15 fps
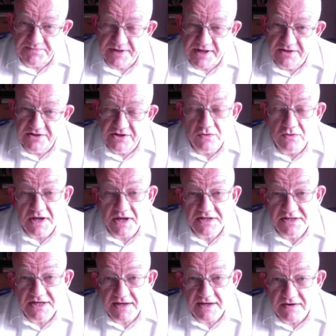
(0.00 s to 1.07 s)
and the whole
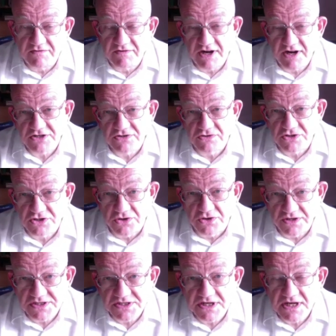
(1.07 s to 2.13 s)
idea of rational
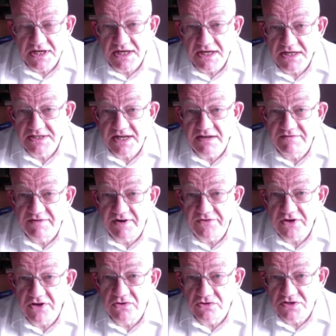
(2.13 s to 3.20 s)
choice is a very
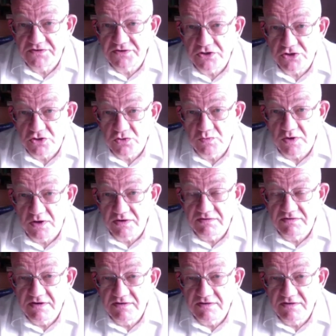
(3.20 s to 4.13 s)
controversial one